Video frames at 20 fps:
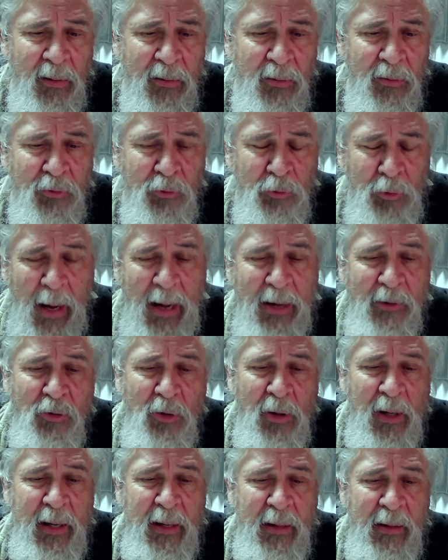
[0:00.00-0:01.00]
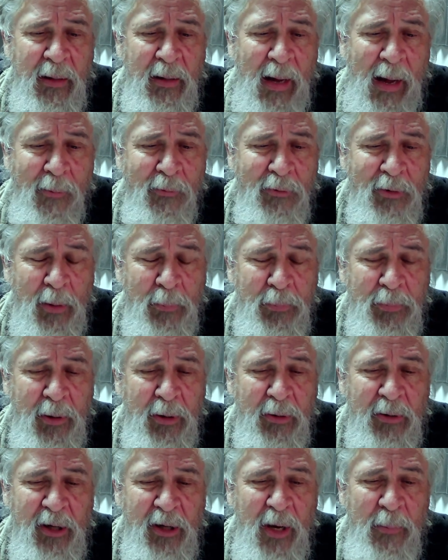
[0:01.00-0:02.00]
Strangely, I was up there.
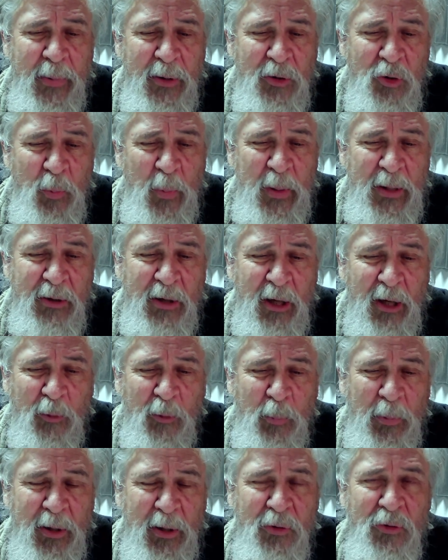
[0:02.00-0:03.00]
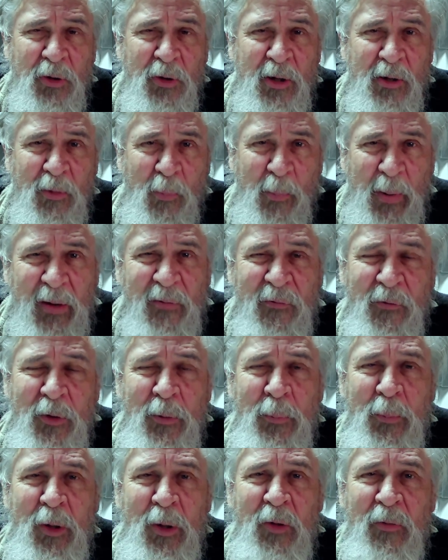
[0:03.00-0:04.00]
The Kiamichi Beast Expedition is a Bigfoot
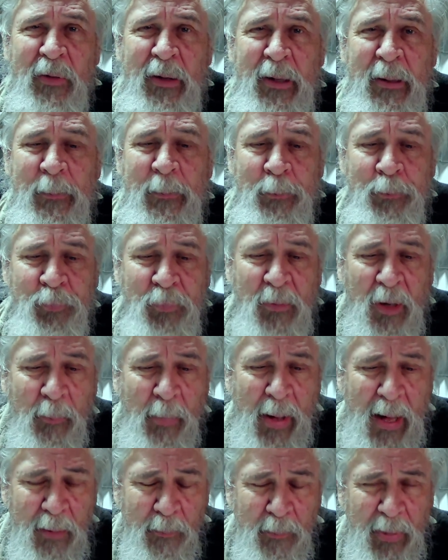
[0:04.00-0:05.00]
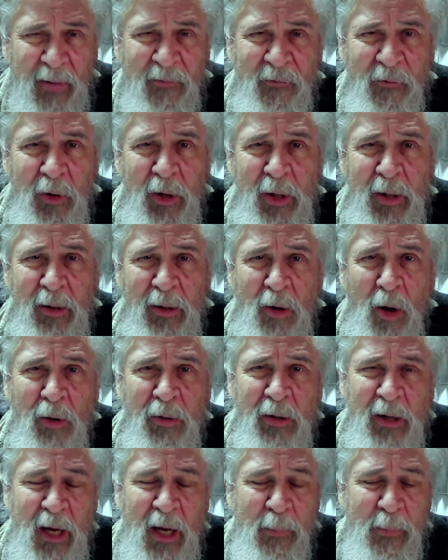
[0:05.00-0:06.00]
movie about a Bigfoot called
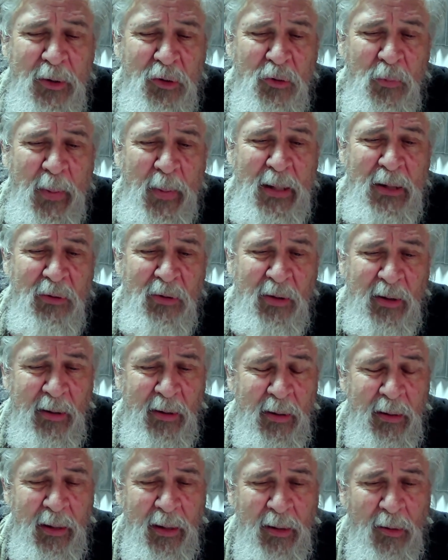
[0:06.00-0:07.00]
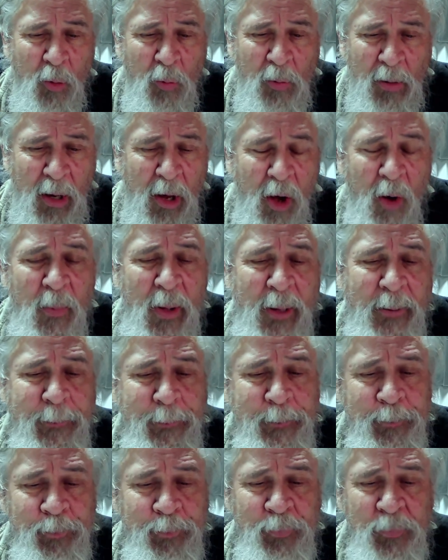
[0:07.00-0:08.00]
the Kiamichi Beast in Oklahoma.
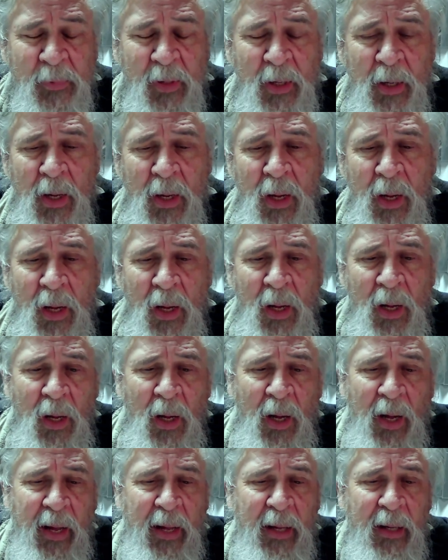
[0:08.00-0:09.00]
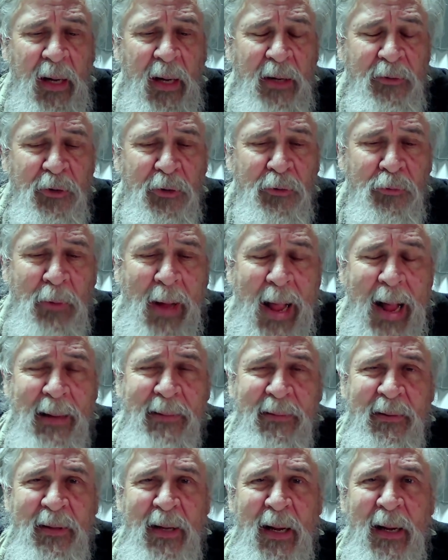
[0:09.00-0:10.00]
And I just
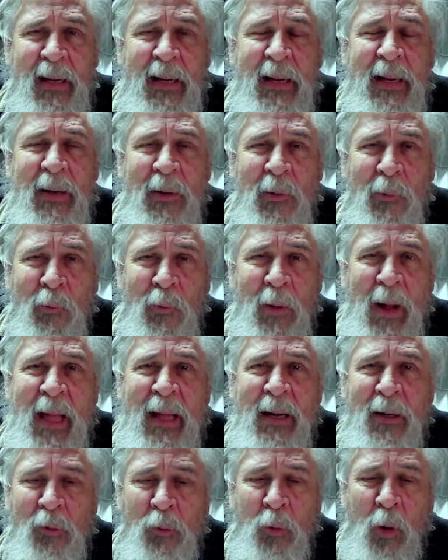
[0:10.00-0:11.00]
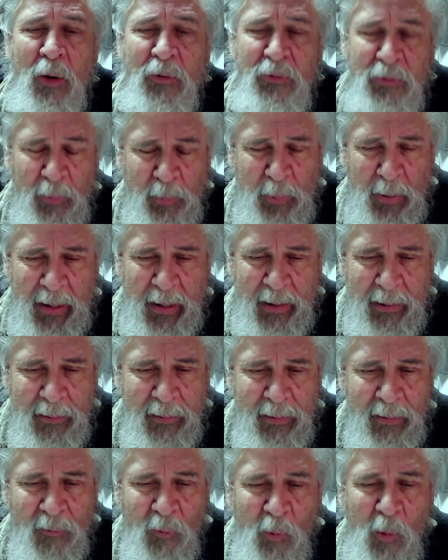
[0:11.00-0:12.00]
accidentally ran across the print.
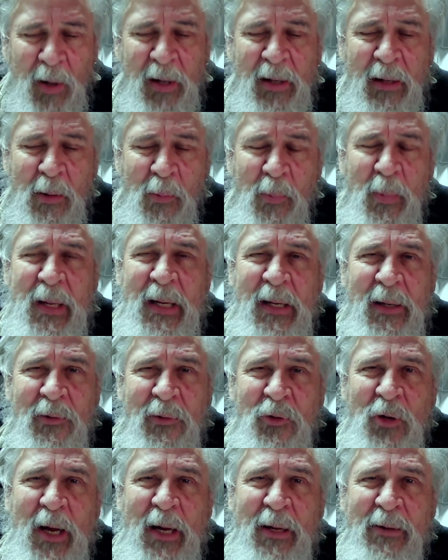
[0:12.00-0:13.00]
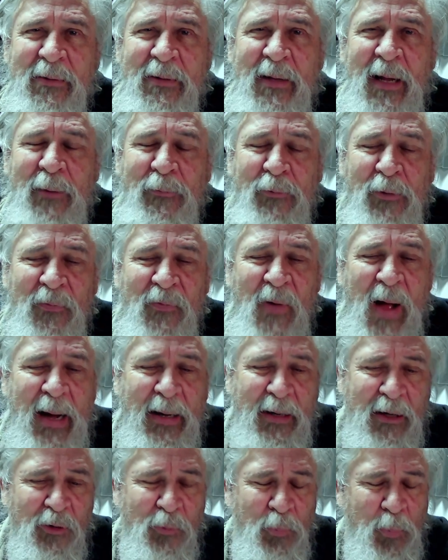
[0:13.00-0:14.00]
One in a million chance that I would find
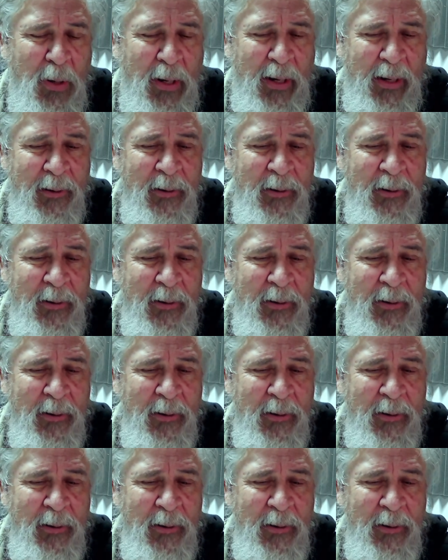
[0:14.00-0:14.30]
this print.